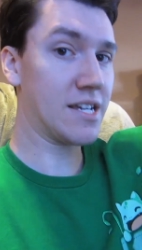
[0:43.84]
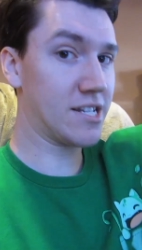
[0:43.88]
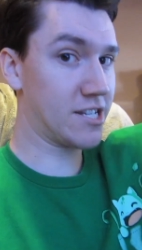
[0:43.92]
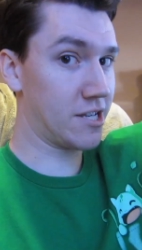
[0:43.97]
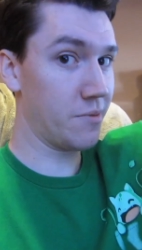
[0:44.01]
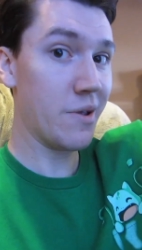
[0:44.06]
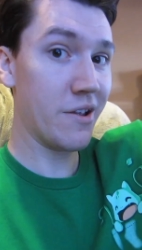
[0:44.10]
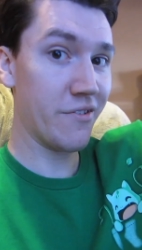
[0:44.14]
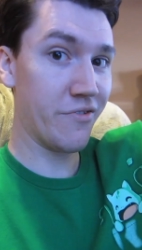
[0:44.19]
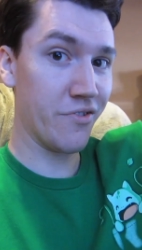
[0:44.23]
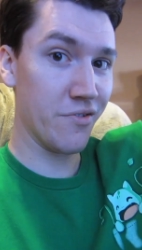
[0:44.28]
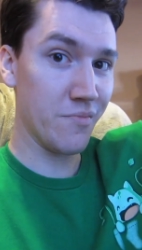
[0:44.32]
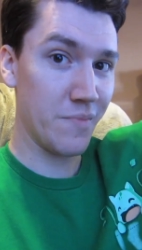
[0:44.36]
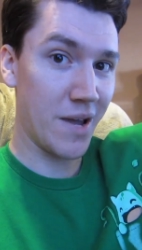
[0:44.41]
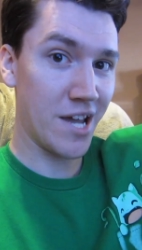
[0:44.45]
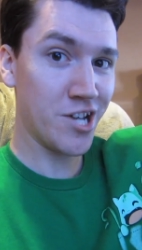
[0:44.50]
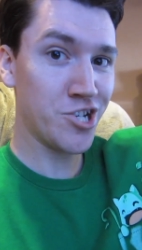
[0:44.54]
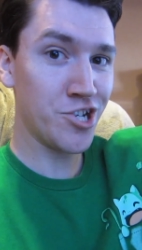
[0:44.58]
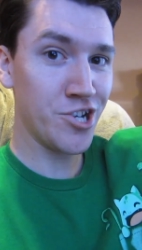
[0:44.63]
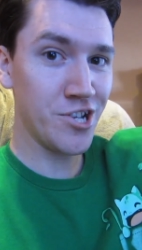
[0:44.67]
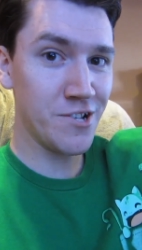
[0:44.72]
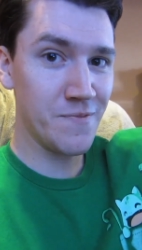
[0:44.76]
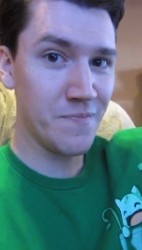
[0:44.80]
some
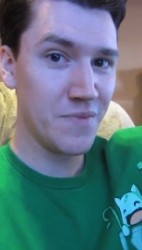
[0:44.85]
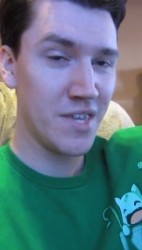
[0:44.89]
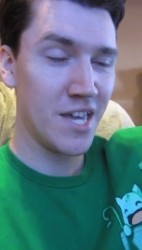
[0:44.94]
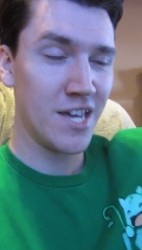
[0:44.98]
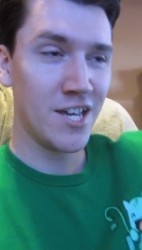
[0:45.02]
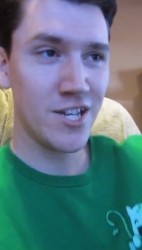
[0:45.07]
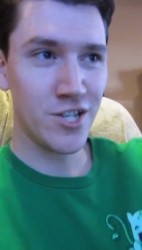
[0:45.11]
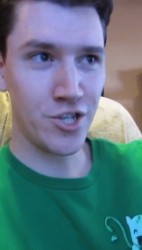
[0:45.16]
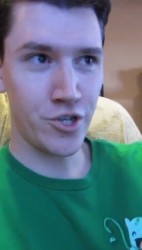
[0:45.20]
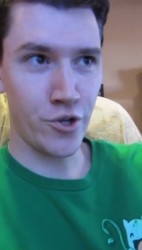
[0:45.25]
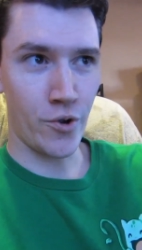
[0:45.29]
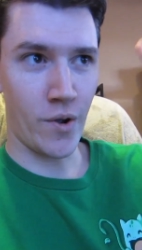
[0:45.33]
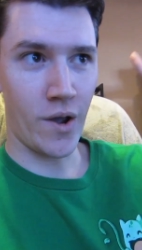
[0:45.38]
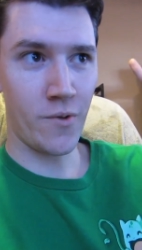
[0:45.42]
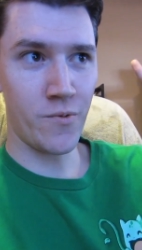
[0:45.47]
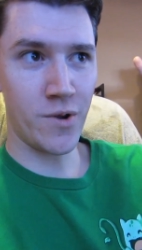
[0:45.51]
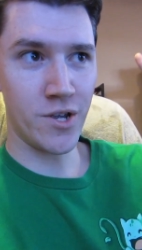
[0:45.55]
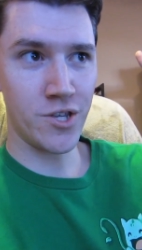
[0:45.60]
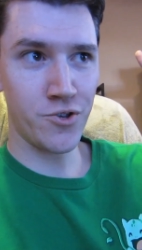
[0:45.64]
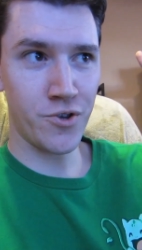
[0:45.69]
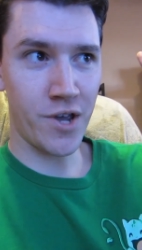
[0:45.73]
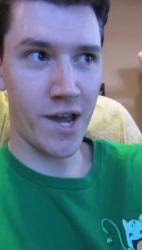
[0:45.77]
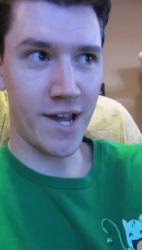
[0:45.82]
information, so I
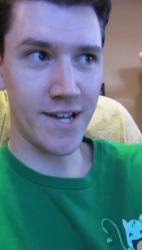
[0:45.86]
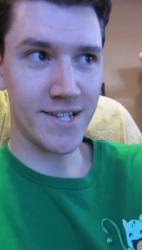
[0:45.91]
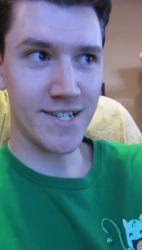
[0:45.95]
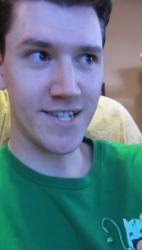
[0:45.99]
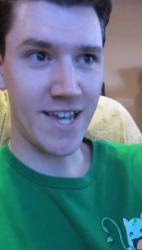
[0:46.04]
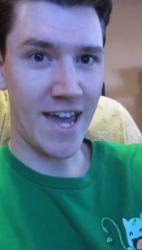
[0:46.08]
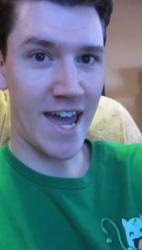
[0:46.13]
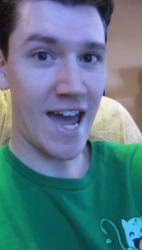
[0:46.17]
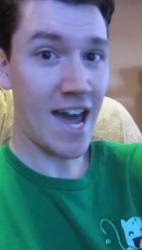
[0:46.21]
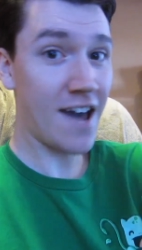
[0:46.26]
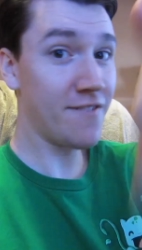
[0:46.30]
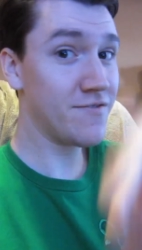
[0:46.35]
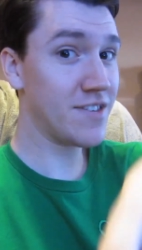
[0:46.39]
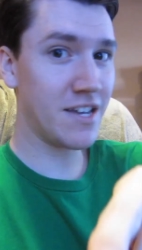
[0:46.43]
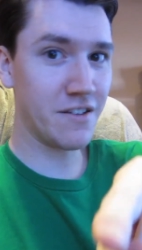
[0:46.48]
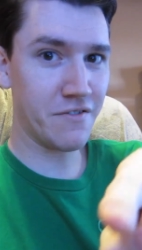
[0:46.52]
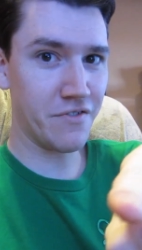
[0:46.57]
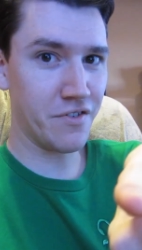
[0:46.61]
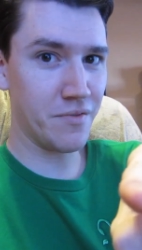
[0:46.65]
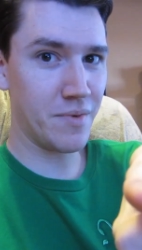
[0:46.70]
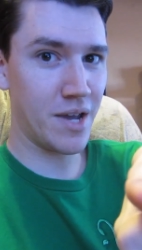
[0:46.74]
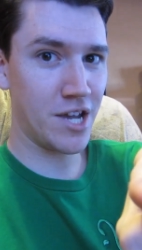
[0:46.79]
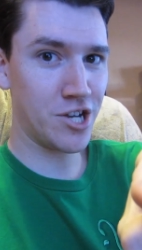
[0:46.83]
want you guys to have the
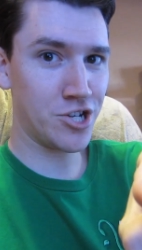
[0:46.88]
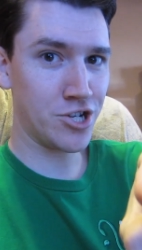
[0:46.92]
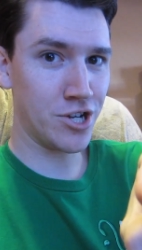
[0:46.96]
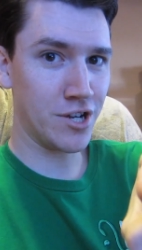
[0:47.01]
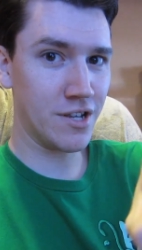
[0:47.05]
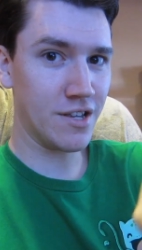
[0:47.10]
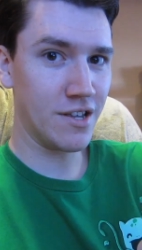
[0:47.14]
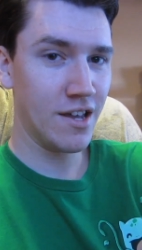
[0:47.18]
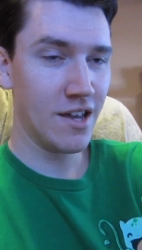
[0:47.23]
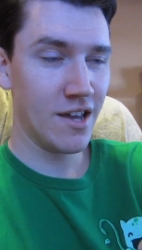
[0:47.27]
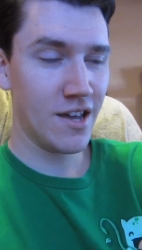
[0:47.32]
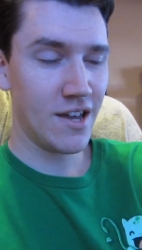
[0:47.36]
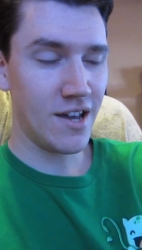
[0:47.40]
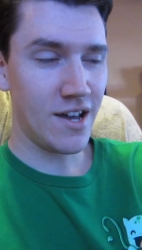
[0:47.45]
information